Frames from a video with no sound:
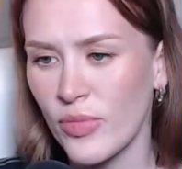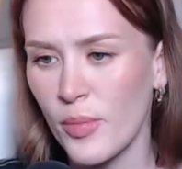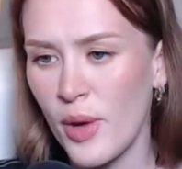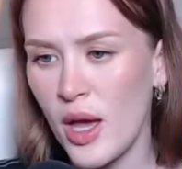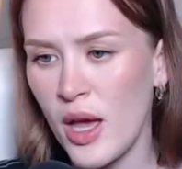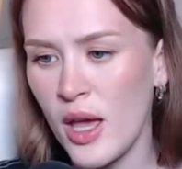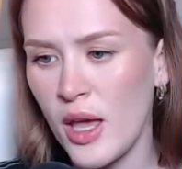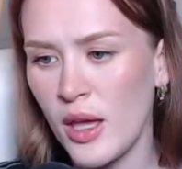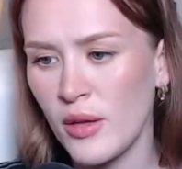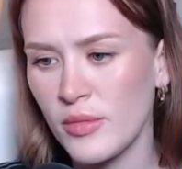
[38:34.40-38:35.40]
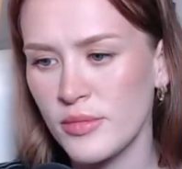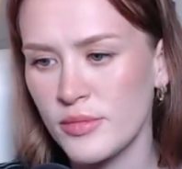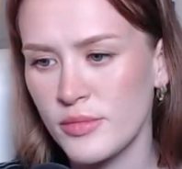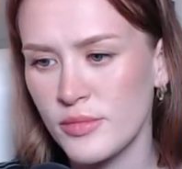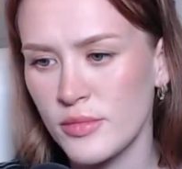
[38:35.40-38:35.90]
Bye!
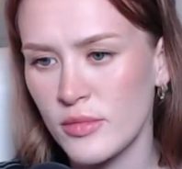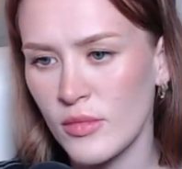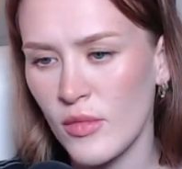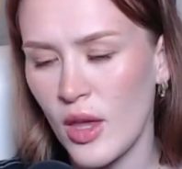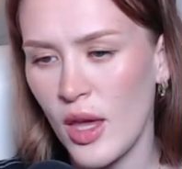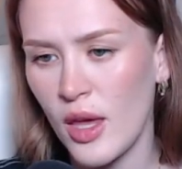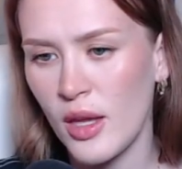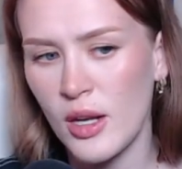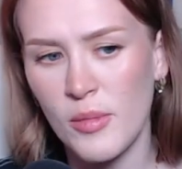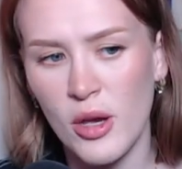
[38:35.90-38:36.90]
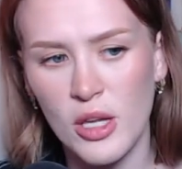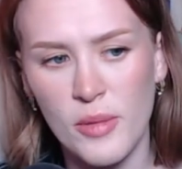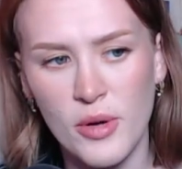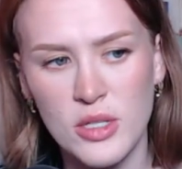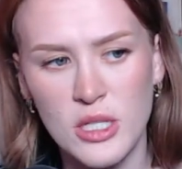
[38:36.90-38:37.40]
Okay, now
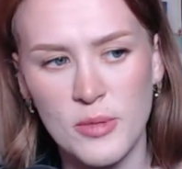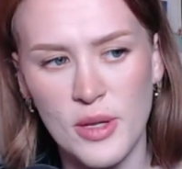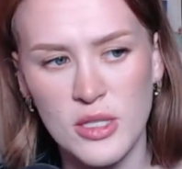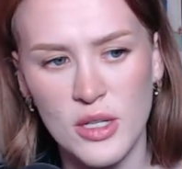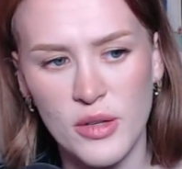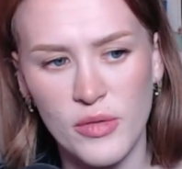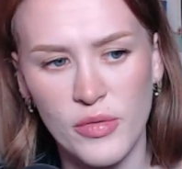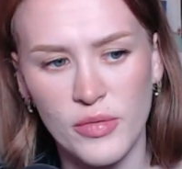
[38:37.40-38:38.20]
Mockingbird's expensive.